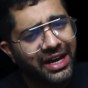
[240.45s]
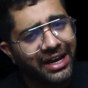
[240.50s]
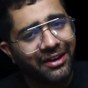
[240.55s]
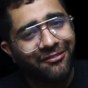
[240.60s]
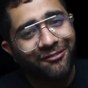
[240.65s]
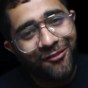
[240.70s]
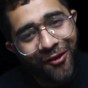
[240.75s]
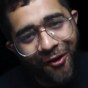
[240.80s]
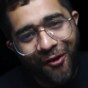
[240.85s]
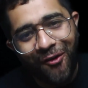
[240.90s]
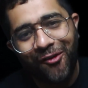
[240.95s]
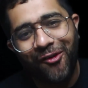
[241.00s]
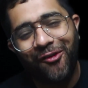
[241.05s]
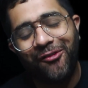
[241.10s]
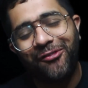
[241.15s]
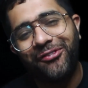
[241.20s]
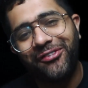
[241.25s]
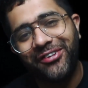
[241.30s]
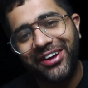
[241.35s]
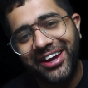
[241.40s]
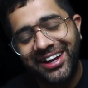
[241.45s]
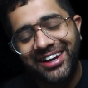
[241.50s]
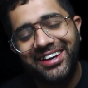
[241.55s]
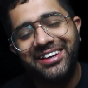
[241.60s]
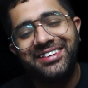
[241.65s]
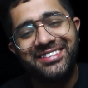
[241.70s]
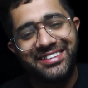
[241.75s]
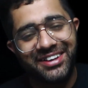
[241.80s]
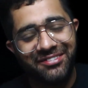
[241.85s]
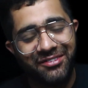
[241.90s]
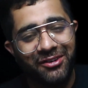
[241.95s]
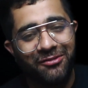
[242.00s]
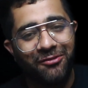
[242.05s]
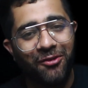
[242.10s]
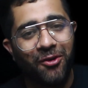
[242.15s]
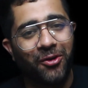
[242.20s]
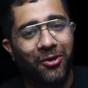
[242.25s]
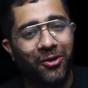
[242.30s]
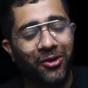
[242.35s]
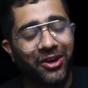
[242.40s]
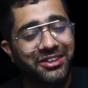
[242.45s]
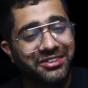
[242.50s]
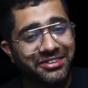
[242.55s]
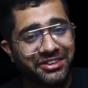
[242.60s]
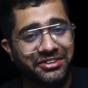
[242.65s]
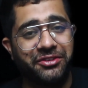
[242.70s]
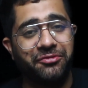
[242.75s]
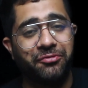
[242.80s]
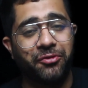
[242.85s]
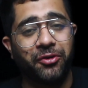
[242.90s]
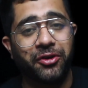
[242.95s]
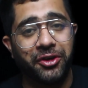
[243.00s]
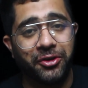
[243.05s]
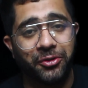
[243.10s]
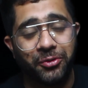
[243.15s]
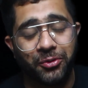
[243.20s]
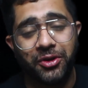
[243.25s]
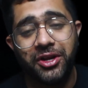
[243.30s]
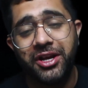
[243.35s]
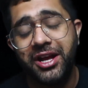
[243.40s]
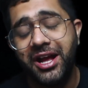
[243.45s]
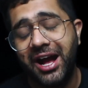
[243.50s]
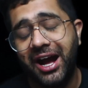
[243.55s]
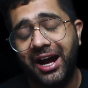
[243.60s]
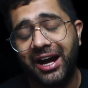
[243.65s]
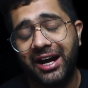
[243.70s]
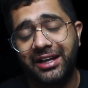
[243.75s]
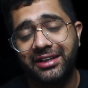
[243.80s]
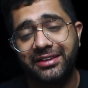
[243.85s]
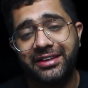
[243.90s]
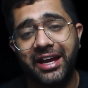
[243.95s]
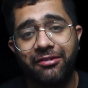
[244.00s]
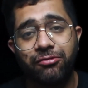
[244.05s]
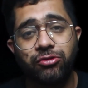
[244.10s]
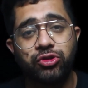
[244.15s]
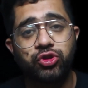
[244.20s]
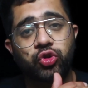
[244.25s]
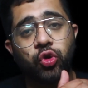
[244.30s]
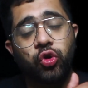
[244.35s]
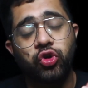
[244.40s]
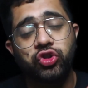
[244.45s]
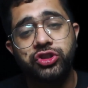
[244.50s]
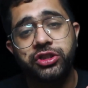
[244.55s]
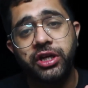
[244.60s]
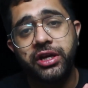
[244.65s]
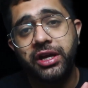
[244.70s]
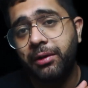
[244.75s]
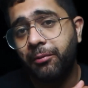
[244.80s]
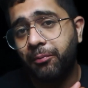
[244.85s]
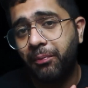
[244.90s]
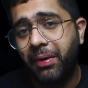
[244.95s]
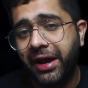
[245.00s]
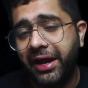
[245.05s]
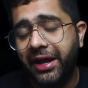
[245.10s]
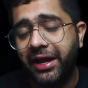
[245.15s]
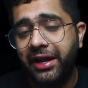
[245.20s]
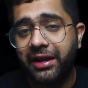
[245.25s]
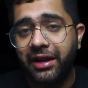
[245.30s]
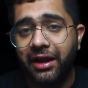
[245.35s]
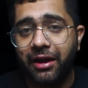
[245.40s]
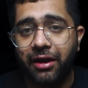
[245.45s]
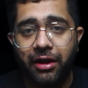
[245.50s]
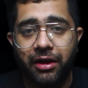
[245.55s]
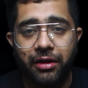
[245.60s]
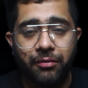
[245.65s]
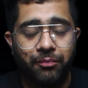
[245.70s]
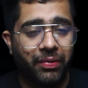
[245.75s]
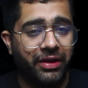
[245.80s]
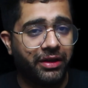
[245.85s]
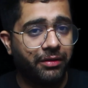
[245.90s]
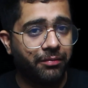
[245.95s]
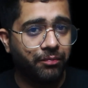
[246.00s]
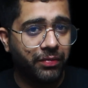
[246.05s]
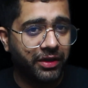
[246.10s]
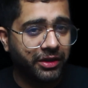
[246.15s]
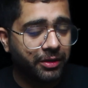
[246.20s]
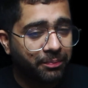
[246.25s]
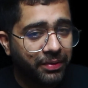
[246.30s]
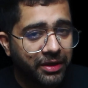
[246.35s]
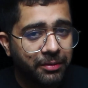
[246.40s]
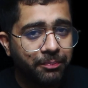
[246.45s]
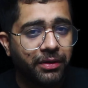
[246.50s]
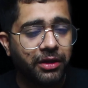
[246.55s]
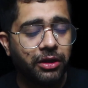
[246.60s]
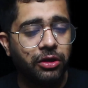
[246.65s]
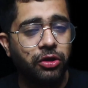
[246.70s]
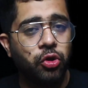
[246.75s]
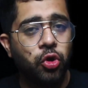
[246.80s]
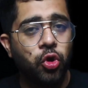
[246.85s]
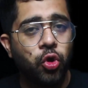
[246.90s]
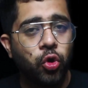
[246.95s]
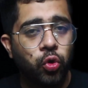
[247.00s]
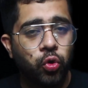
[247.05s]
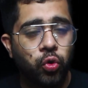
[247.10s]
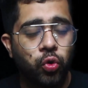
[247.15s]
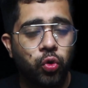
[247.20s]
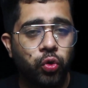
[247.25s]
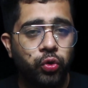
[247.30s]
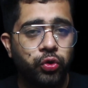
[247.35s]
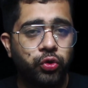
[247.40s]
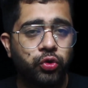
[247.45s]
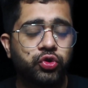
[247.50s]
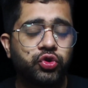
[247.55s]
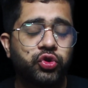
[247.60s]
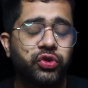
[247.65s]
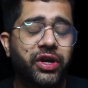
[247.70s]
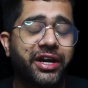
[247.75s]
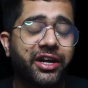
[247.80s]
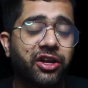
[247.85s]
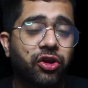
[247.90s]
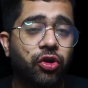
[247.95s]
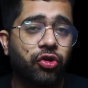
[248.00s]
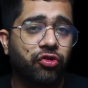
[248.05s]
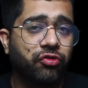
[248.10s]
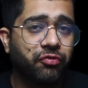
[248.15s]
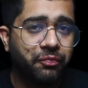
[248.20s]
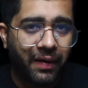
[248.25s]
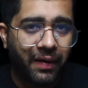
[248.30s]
that war of English Civil War, okay, 1642. That was caused by the people who used to write a lot of